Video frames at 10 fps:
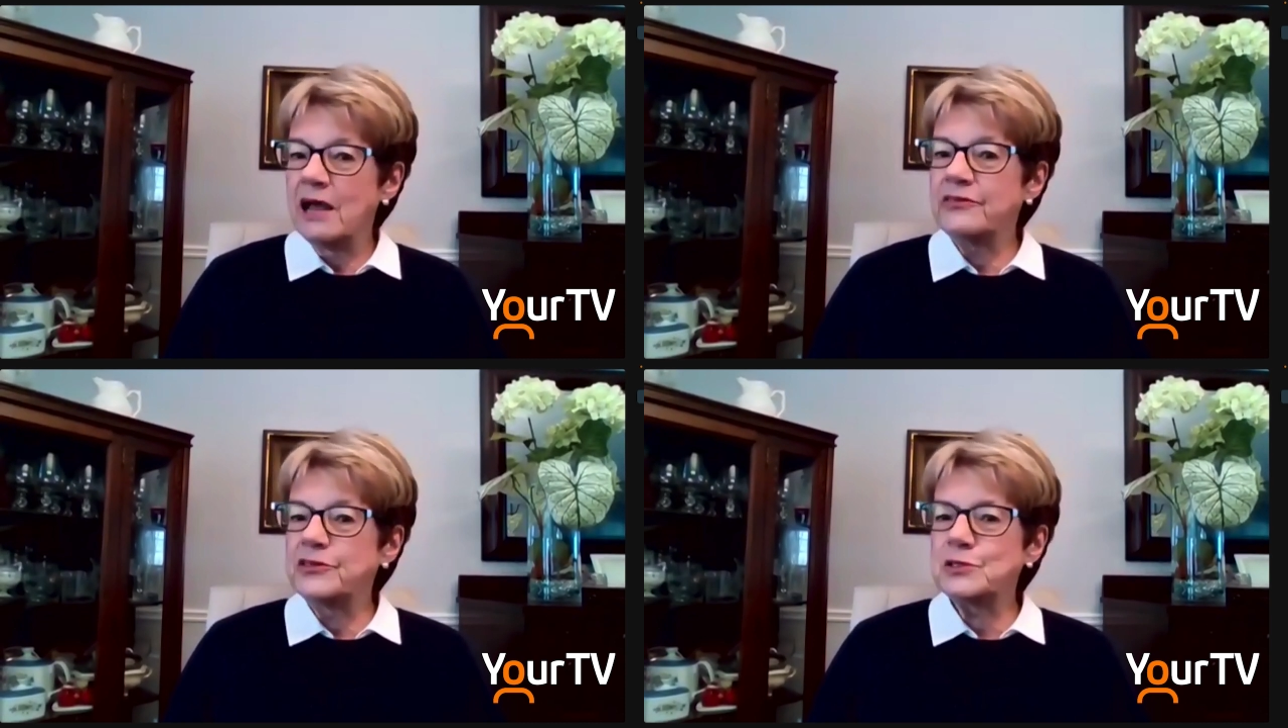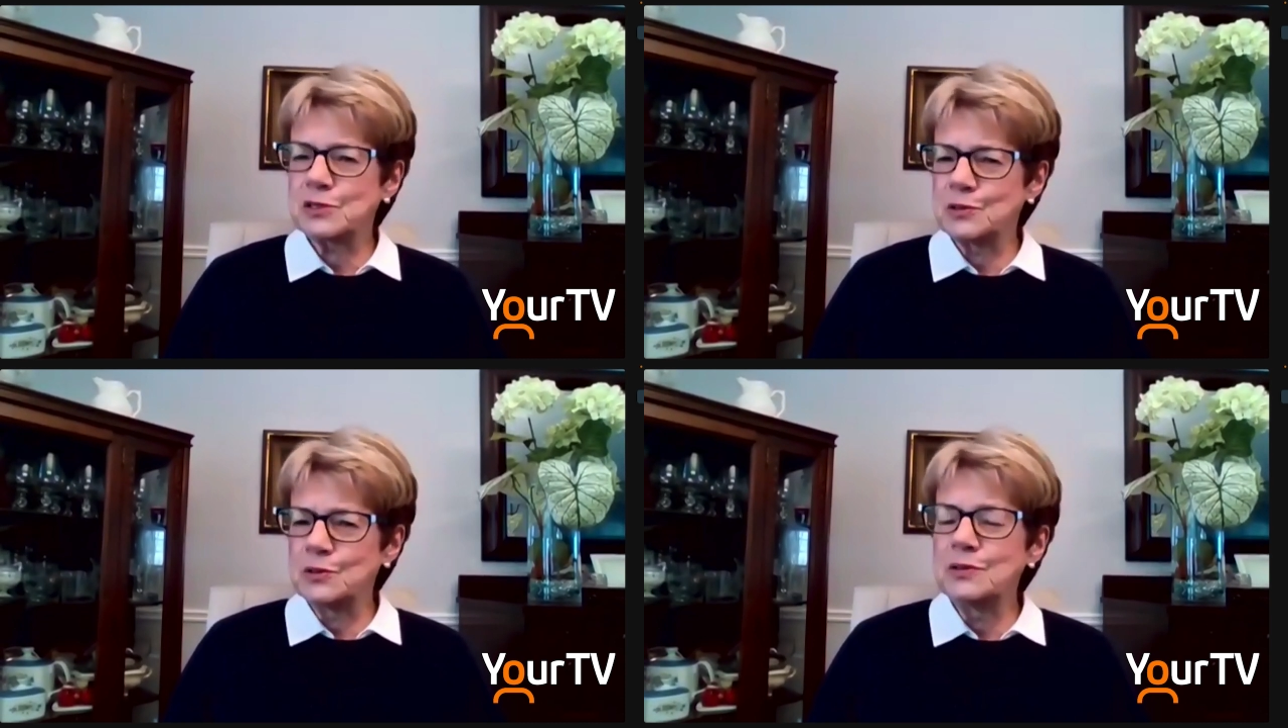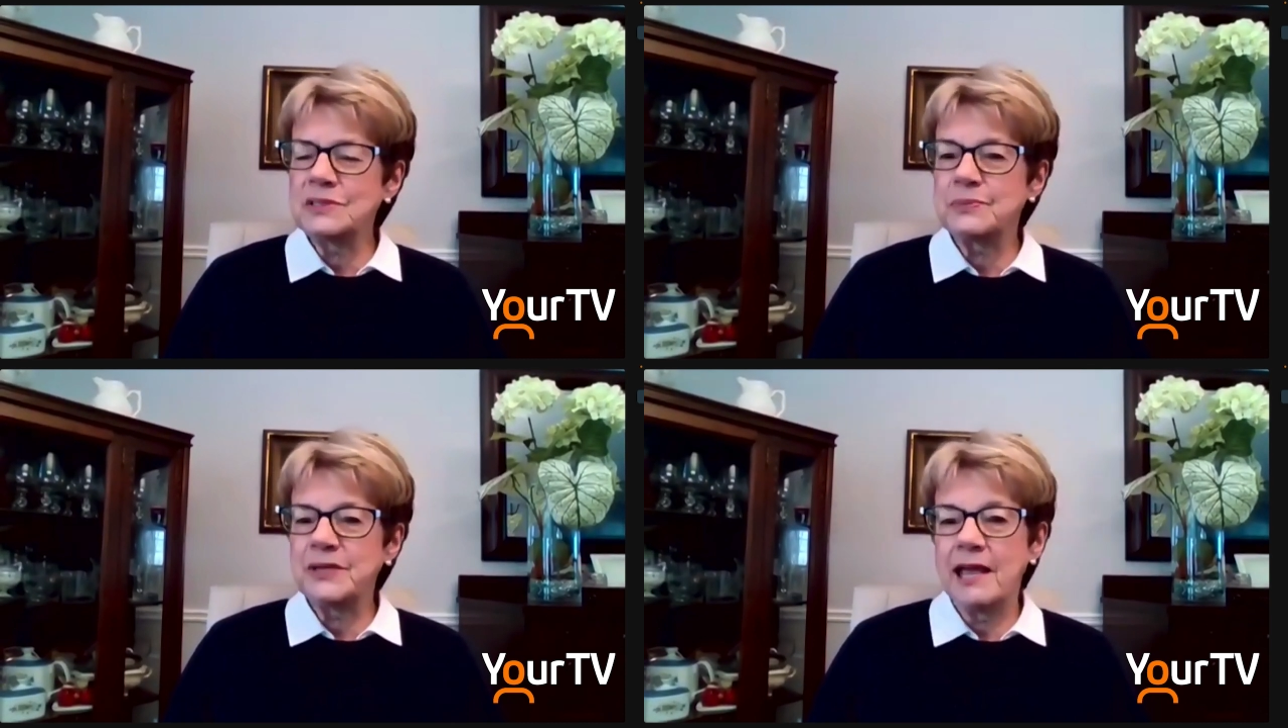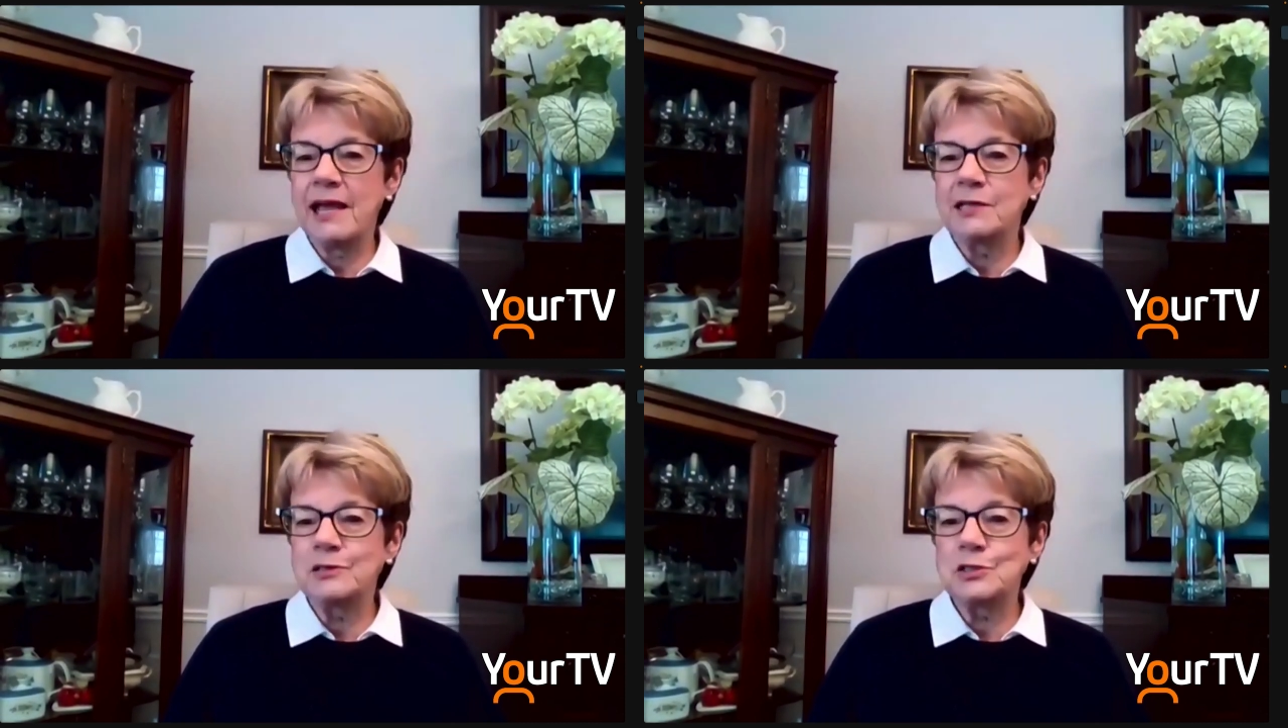the schools
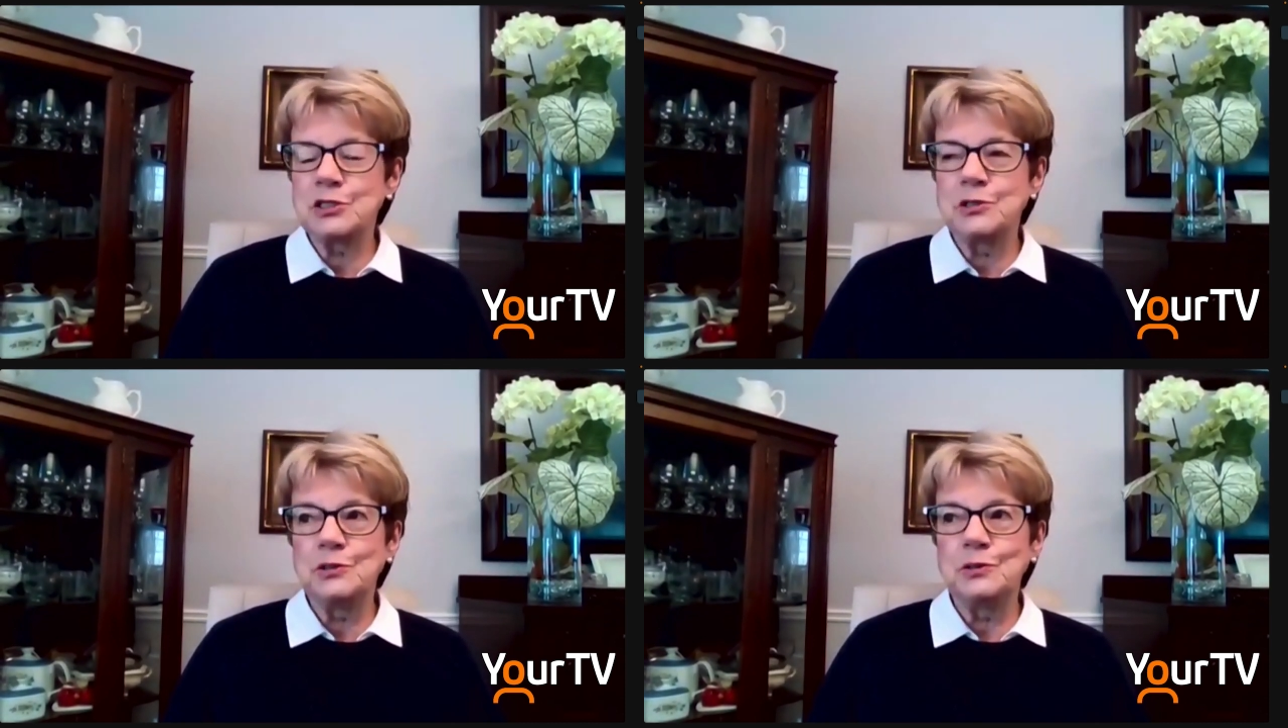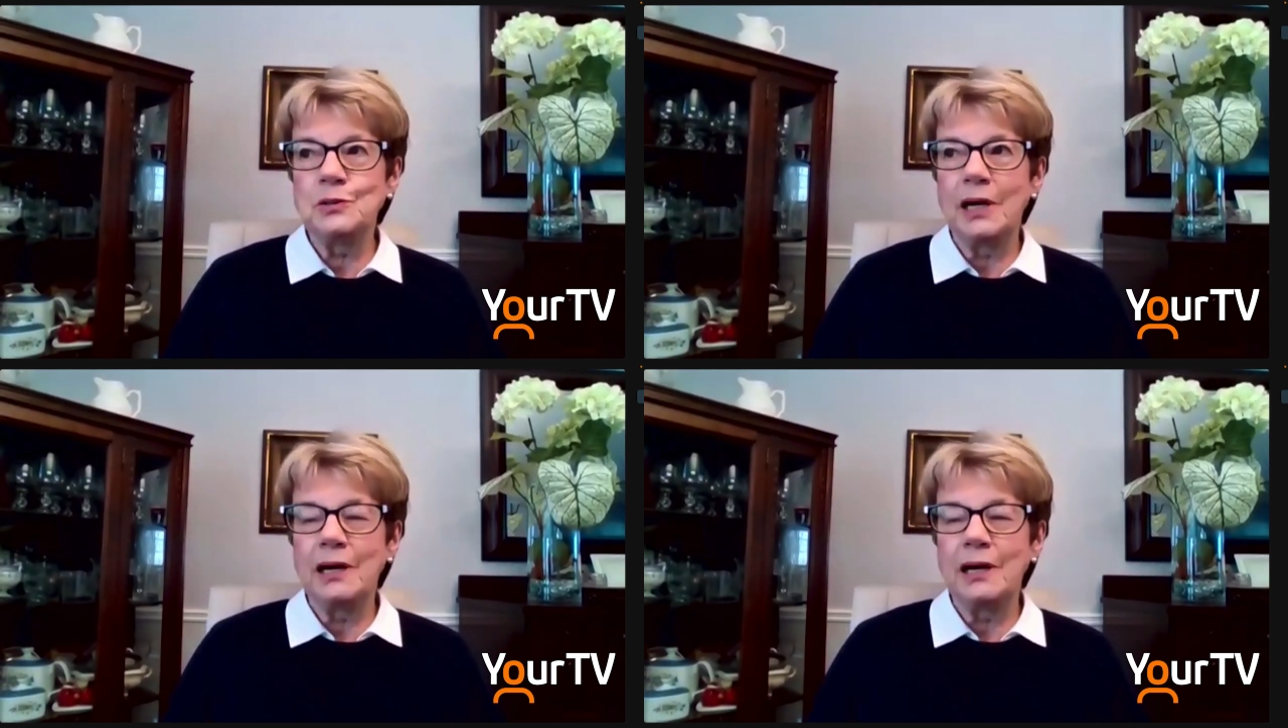began to